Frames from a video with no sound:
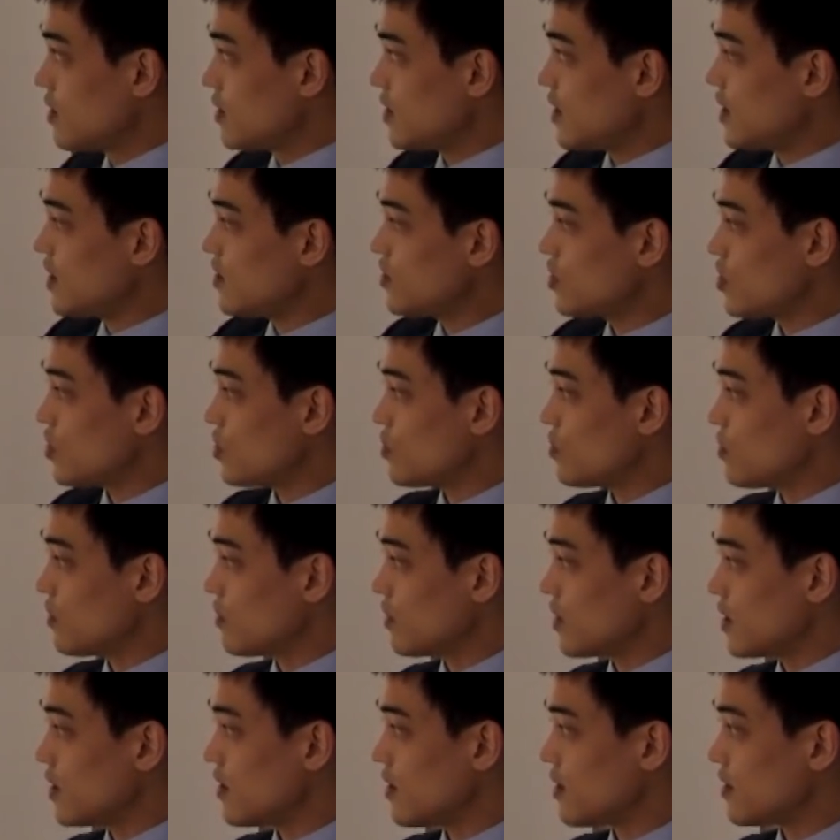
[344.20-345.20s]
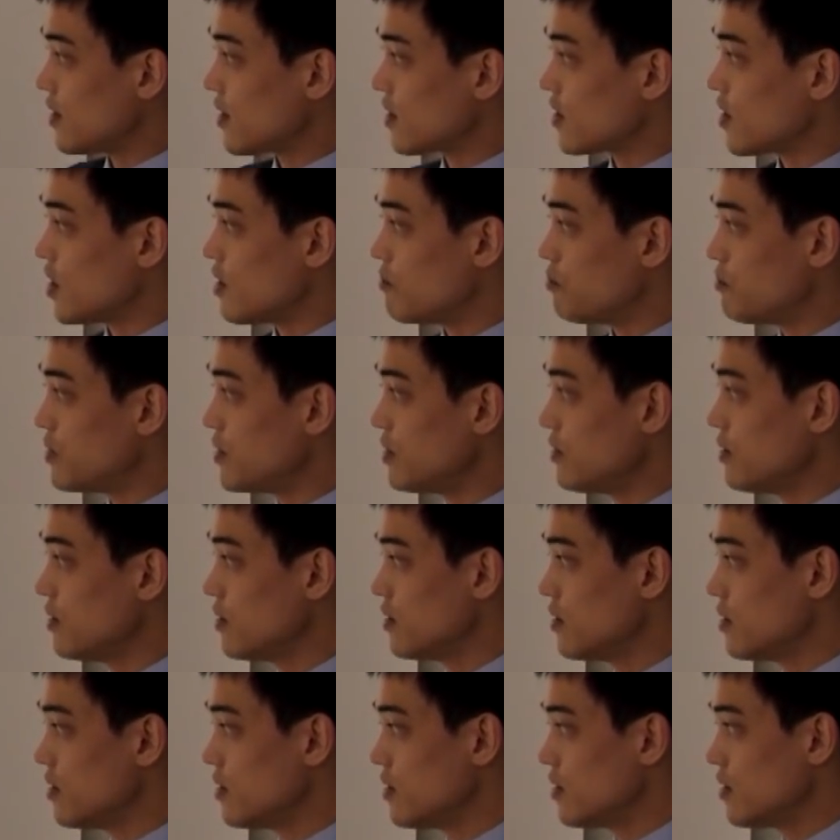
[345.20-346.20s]
these two in this example,
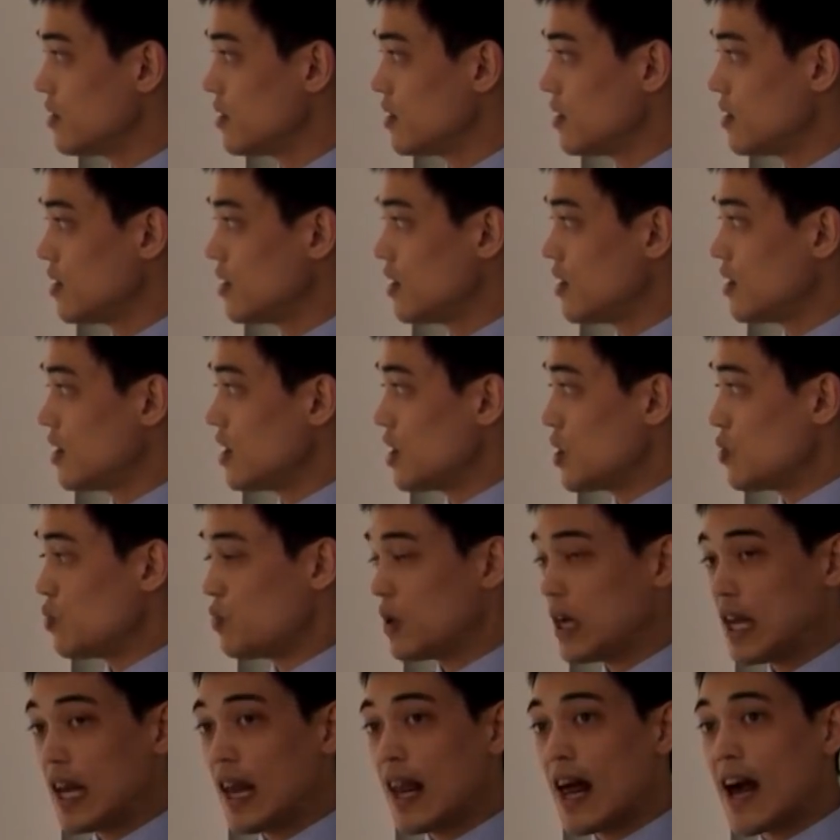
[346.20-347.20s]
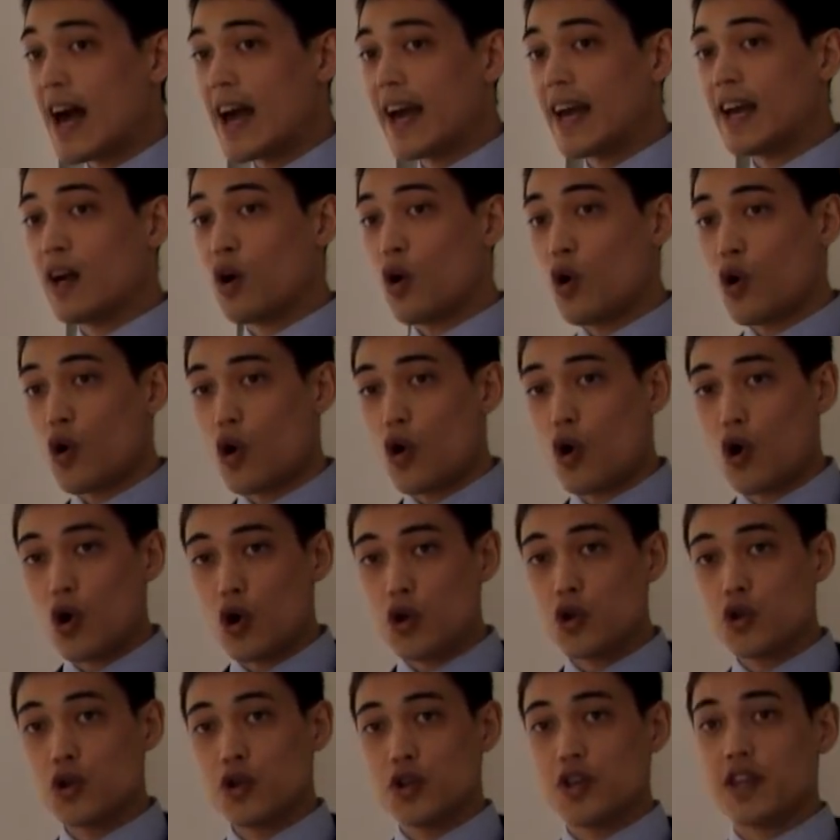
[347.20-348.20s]
will lie
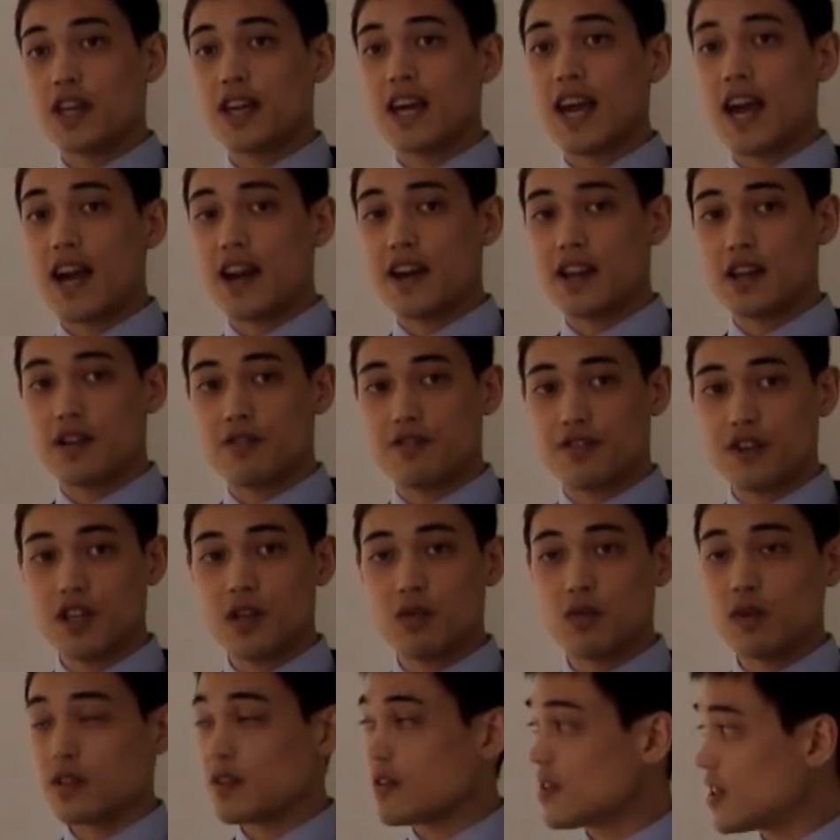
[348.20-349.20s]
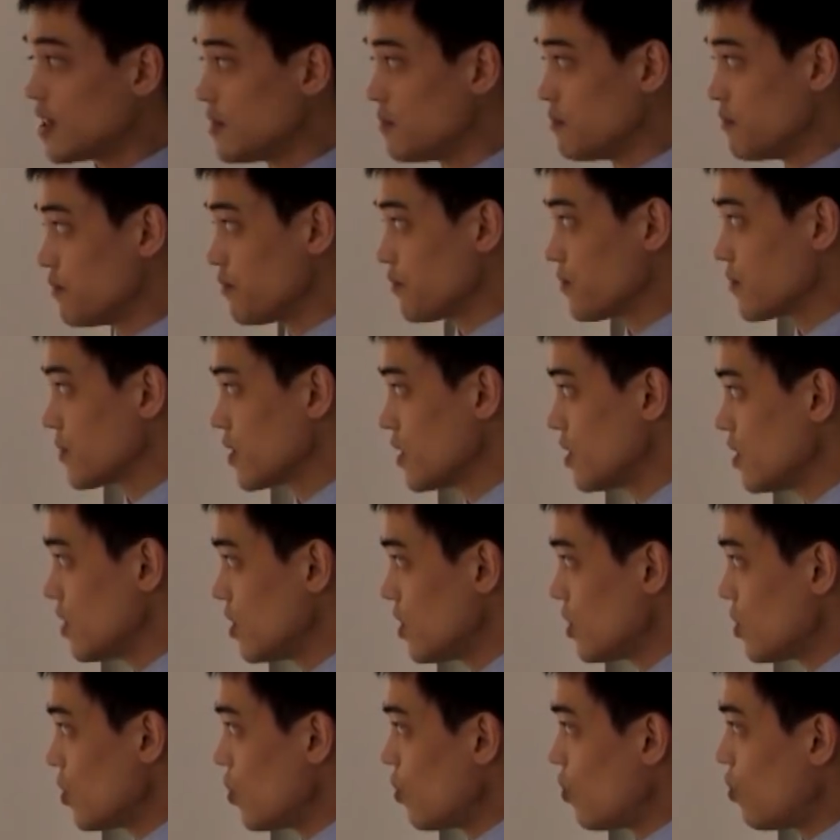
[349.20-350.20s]
on the carrier frequency.
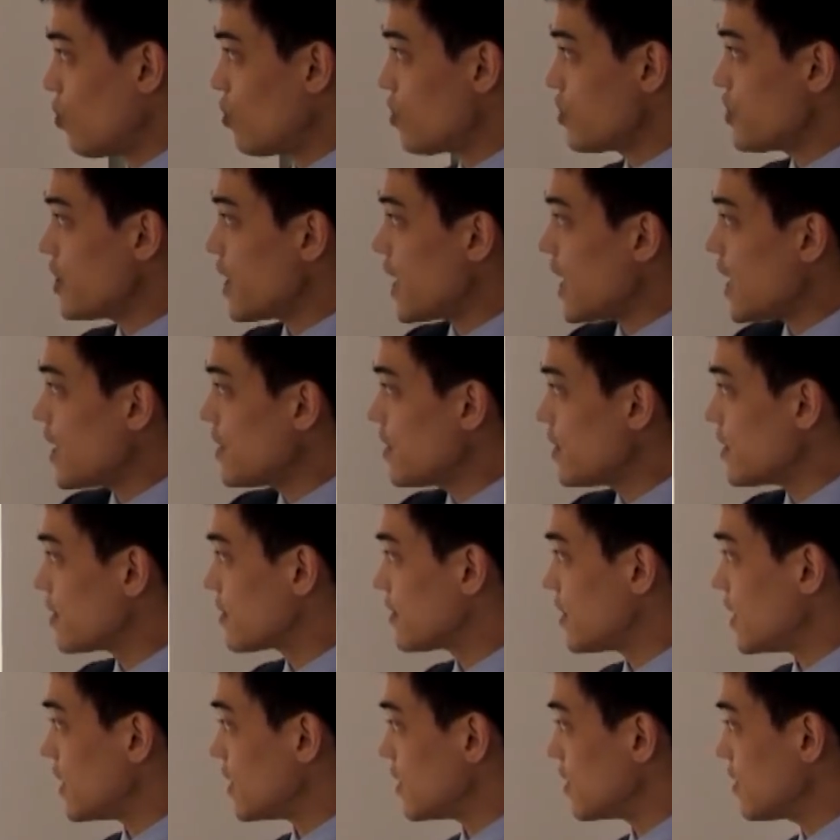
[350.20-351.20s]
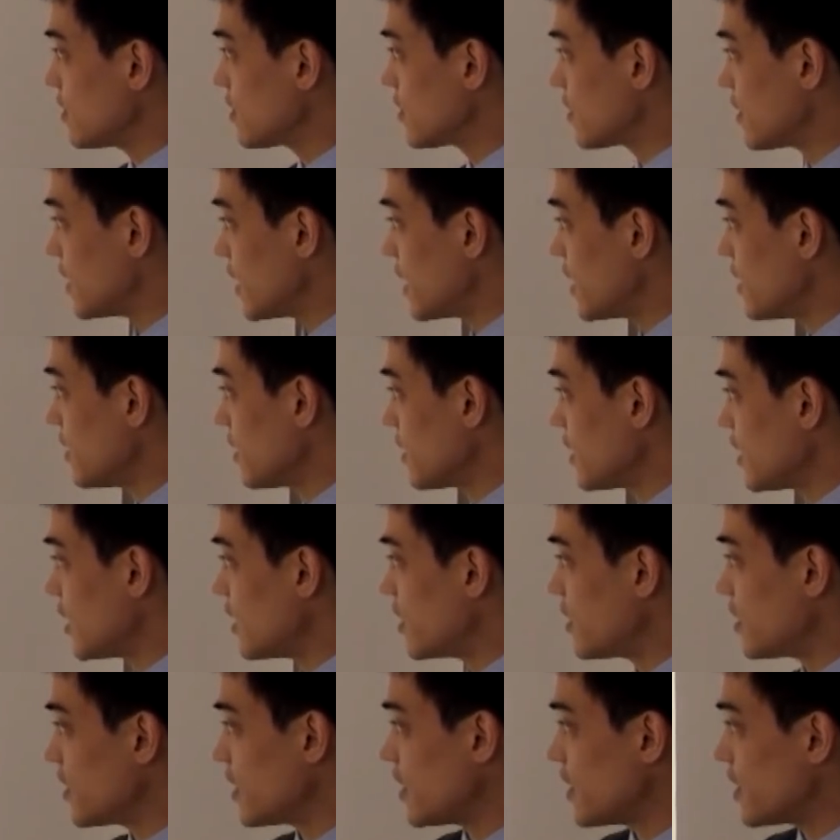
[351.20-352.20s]
All the other signals here,
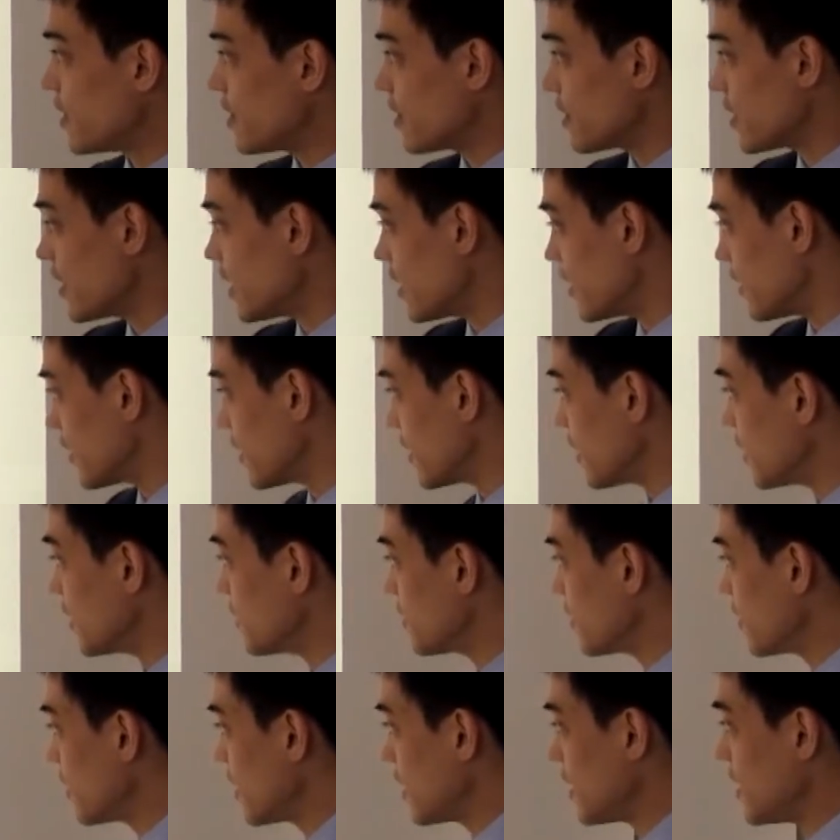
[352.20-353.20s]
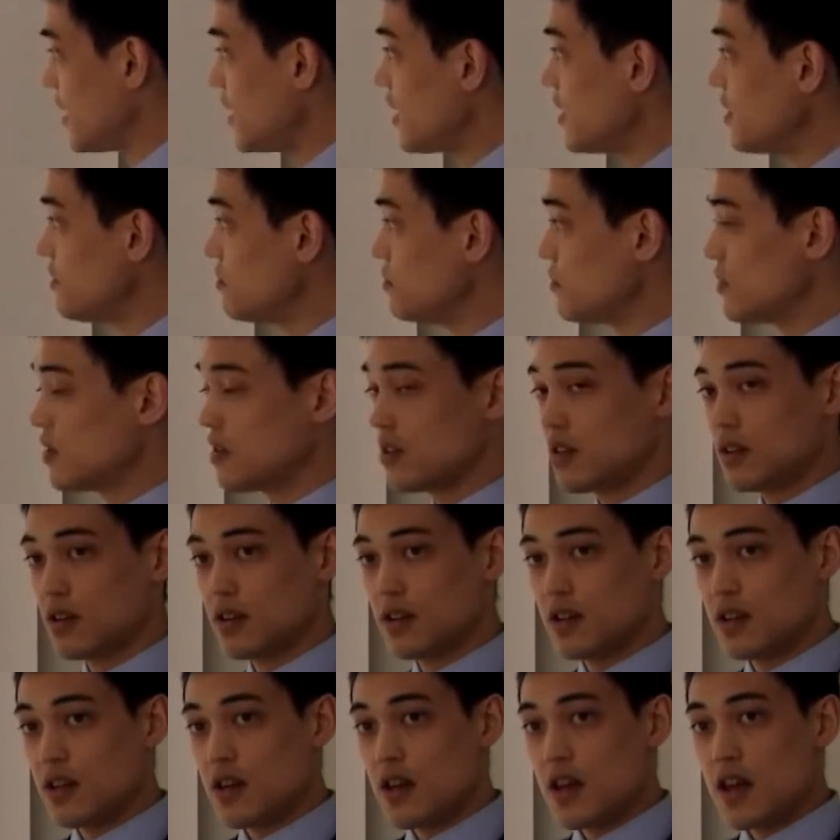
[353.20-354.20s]
and here,
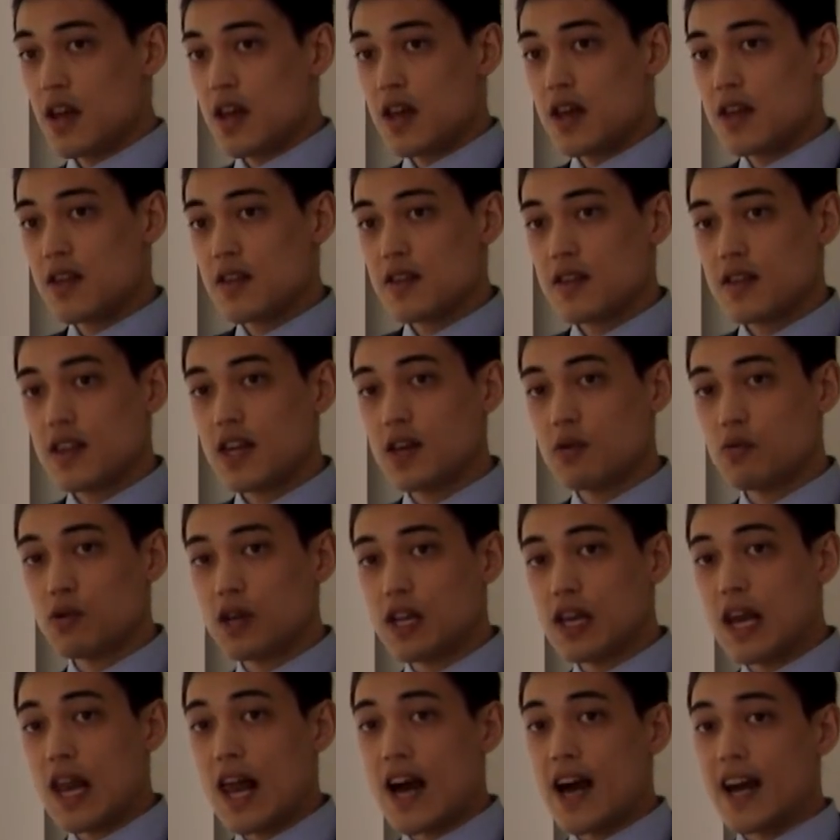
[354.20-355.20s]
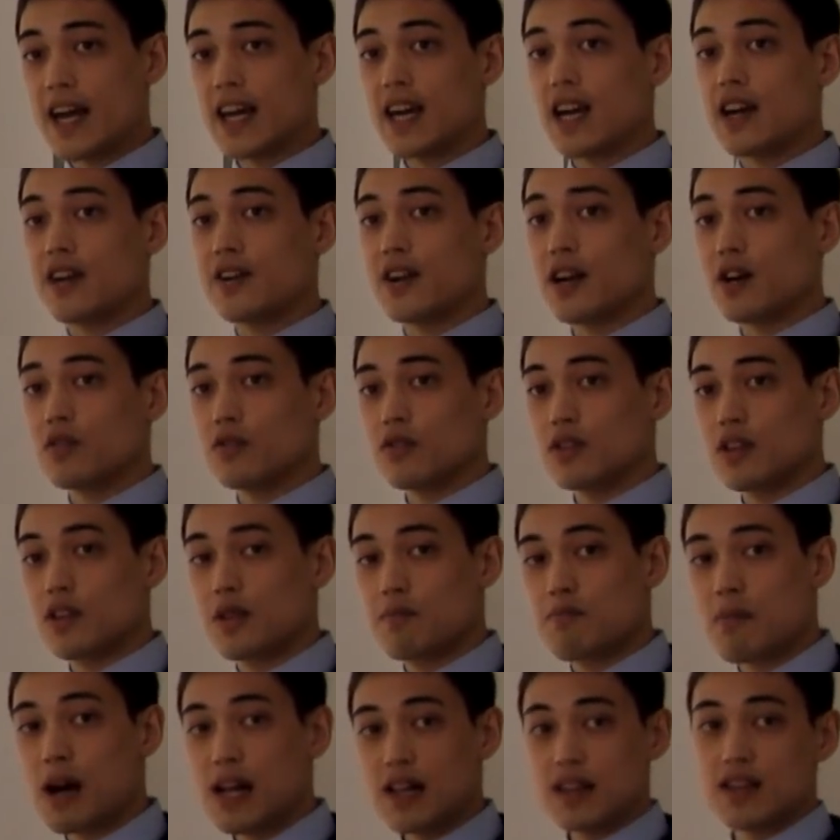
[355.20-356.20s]
they will lie
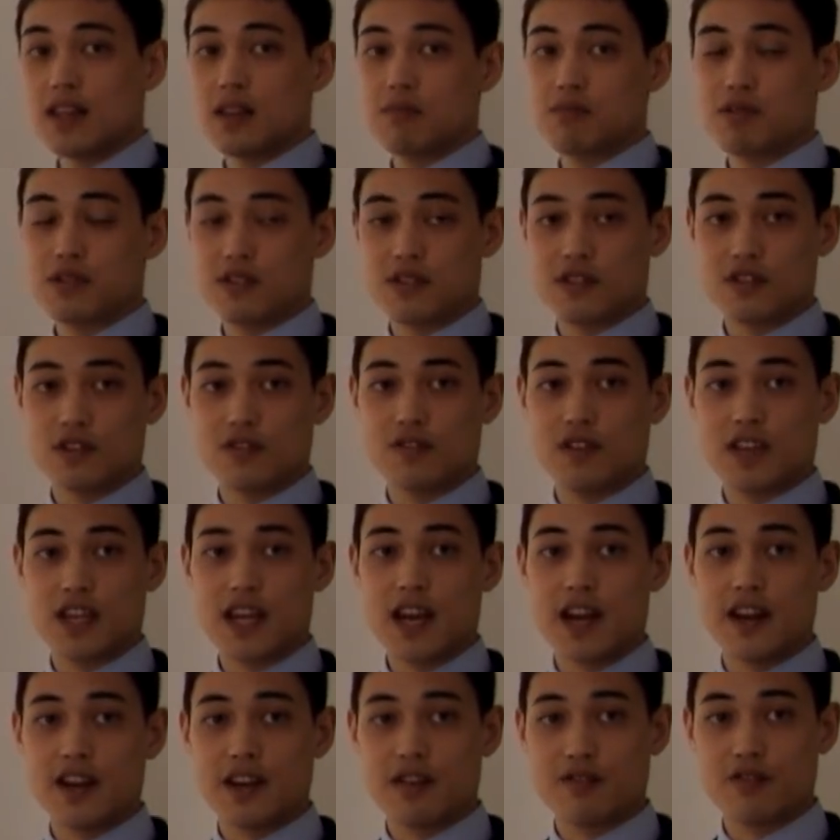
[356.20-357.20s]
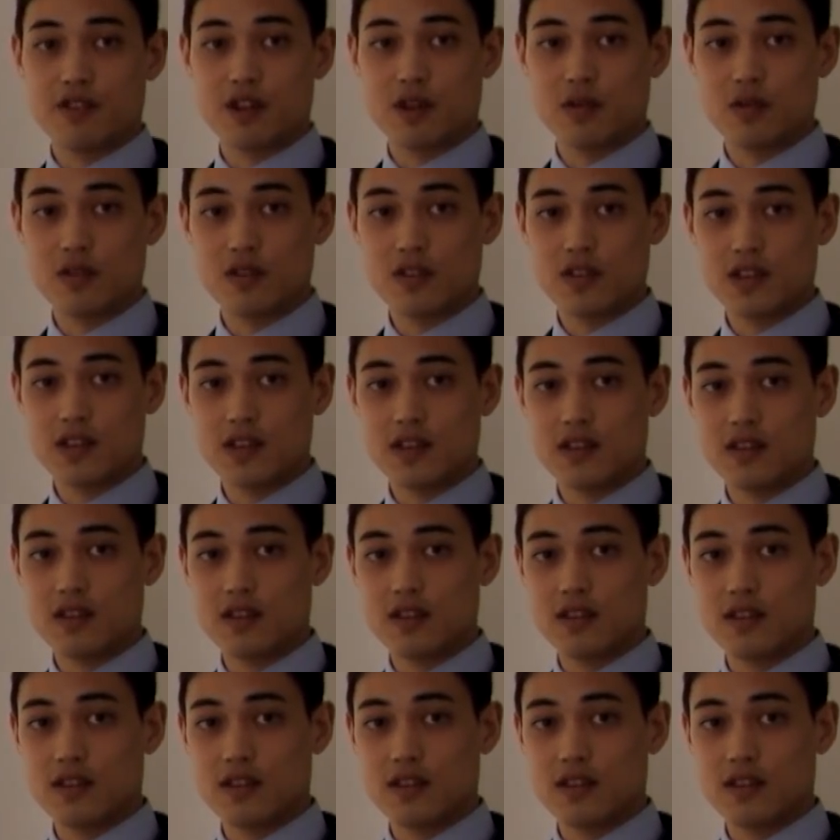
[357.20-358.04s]
around multiples of the carrier frequency.